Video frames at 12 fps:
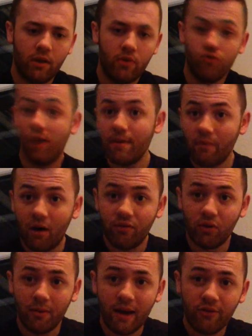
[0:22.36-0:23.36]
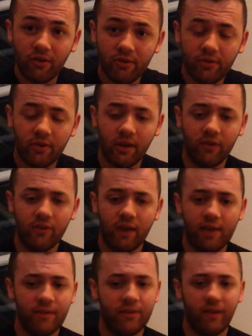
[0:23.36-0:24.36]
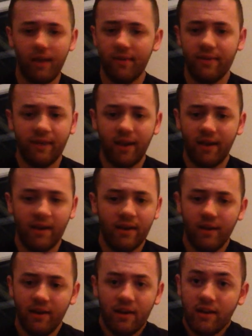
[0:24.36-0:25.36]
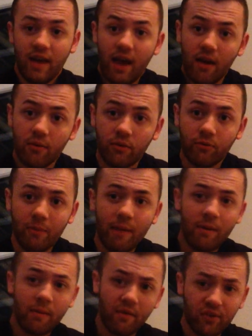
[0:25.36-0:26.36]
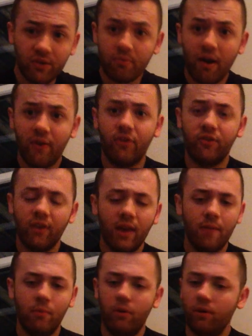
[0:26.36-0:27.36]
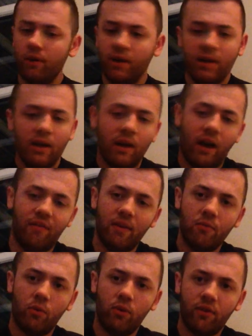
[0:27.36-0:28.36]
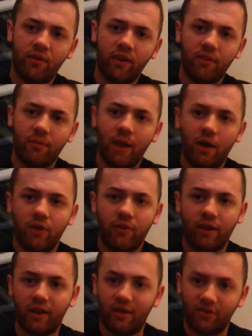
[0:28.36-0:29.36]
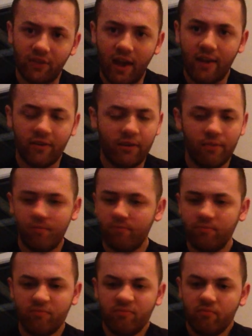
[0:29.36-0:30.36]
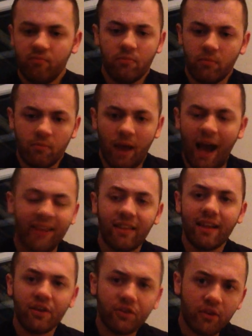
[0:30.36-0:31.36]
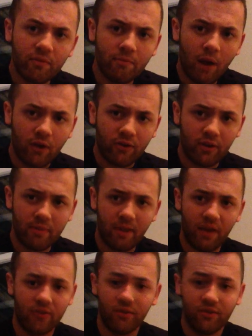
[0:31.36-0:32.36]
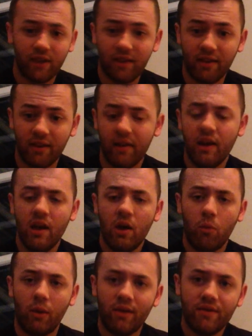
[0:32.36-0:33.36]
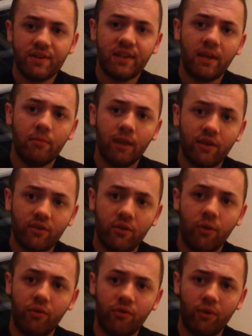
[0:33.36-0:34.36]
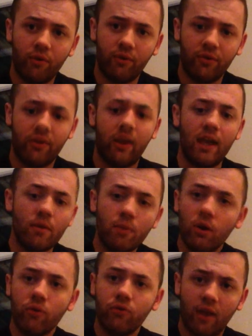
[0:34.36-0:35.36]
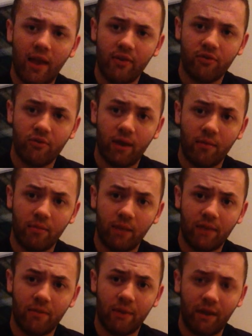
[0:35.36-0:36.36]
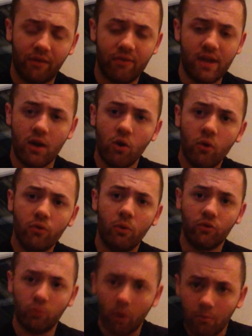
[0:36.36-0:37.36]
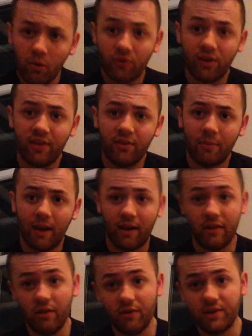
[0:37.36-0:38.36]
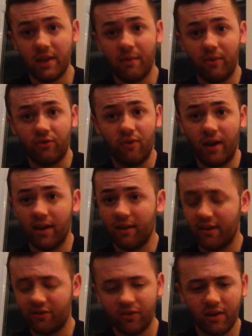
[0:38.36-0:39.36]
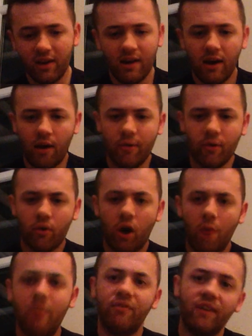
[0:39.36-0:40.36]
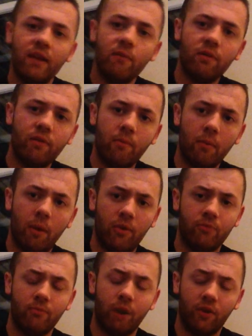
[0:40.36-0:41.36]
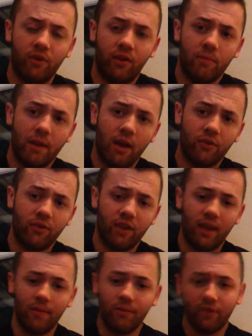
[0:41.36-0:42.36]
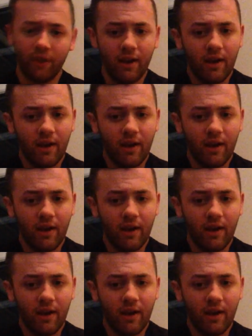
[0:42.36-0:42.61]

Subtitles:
trademark formation to an extent, and yeah, it was maybe a bit of a surprise to see it, but I think one of the things Bielsa has said, analysts of Marcelo Bielsa have said that whenever a team plays two up front, he will tend to try and play for back three. He always wants one more centre back than the other team has striker. That's a real common theme with the Marcelo Bielsa teams.